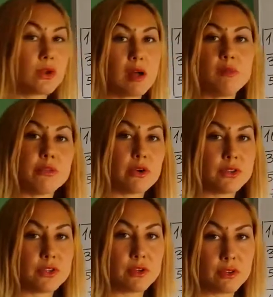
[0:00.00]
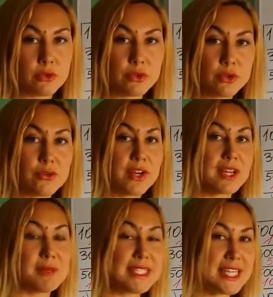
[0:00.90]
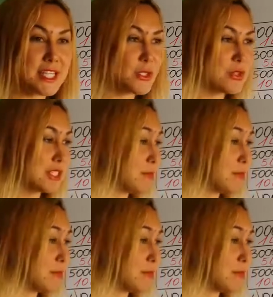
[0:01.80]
who come through your recommendation to